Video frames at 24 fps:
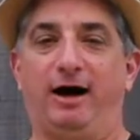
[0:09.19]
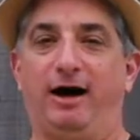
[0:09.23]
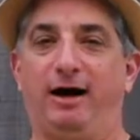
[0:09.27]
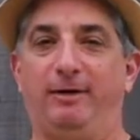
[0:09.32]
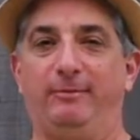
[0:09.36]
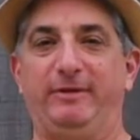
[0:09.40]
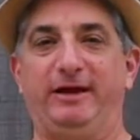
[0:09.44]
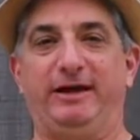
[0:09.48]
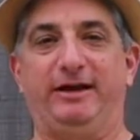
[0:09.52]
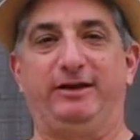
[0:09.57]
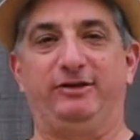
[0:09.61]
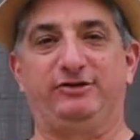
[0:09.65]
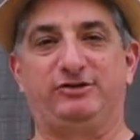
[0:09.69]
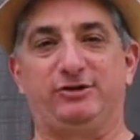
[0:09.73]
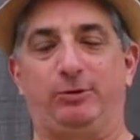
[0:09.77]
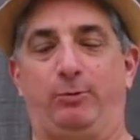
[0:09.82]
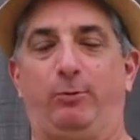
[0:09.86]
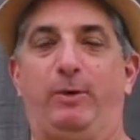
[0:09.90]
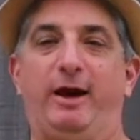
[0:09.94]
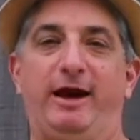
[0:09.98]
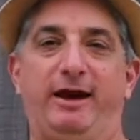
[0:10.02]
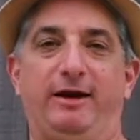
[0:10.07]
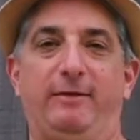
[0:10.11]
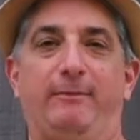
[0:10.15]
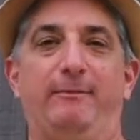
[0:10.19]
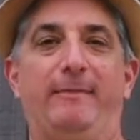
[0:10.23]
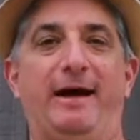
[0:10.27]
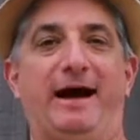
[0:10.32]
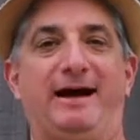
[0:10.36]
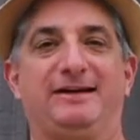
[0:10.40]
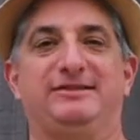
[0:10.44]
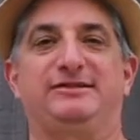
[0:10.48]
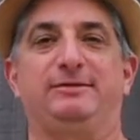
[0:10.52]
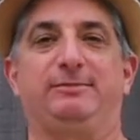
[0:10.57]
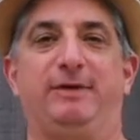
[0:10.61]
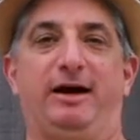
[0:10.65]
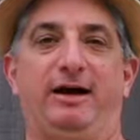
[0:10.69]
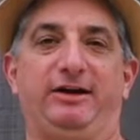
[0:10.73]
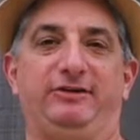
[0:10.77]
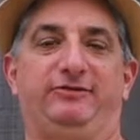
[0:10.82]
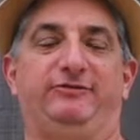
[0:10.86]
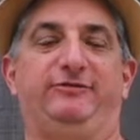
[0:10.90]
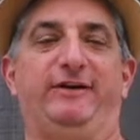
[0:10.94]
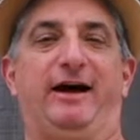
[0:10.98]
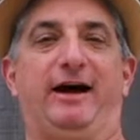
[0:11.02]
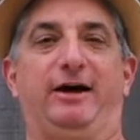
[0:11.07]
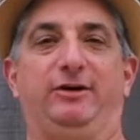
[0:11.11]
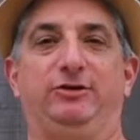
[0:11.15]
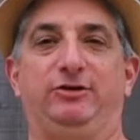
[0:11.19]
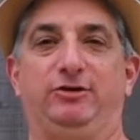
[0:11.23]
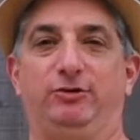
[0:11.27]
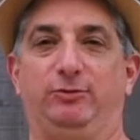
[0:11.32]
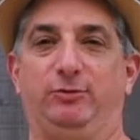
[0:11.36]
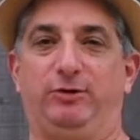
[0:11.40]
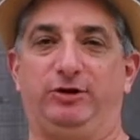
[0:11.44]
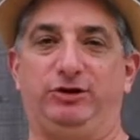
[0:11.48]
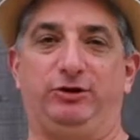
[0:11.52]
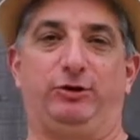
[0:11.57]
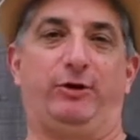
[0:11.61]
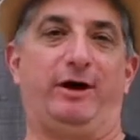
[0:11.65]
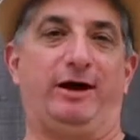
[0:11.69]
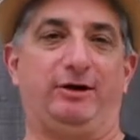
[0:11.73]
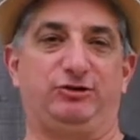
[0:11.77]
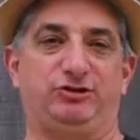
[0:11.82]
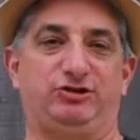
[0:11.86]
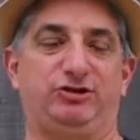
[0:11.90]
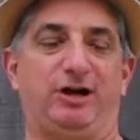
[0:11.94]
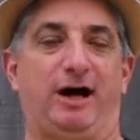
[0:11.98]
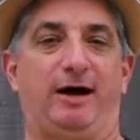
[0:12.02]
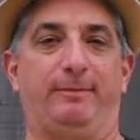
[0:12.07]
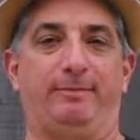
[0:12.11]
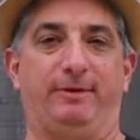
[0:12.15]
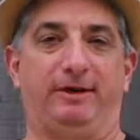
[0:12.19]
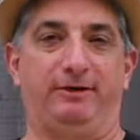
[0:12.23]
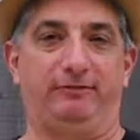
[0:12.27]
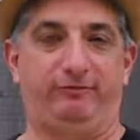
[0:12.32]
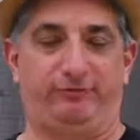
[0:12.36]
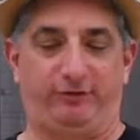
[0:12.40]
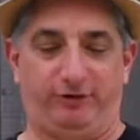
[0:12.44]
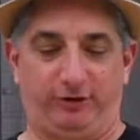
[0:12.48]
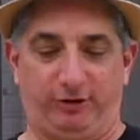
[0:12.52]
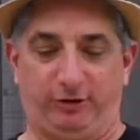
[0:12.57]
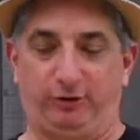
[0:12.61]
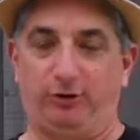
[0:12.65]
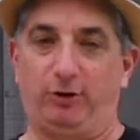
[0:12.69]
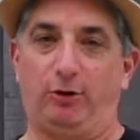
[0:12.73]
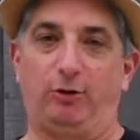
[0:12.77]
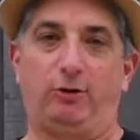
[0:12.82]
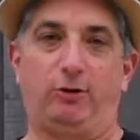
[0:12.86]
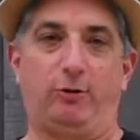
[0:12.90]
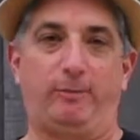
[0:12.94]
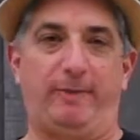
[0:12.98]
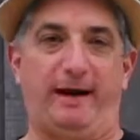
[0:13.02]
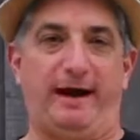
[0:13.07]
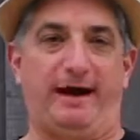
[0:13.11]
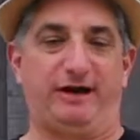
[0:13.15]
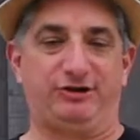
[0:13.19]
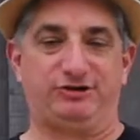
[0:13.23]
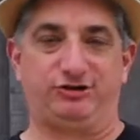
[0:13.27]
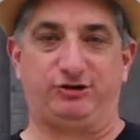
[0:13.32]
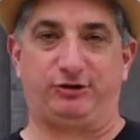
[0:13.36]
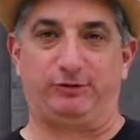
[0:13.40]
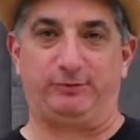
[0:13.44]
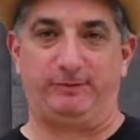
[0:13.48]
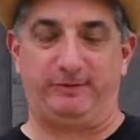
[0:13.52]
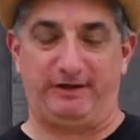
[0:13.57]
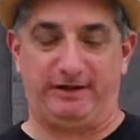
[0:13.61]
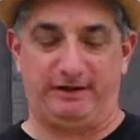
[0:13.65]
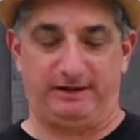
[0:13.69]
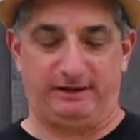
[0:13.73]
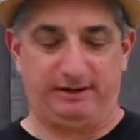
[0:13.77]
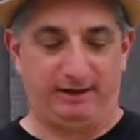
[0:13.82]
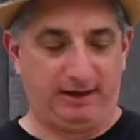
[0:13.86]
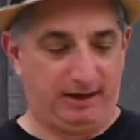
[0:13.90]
It is the way to maximize value when you're out shopping for your local pastured meat.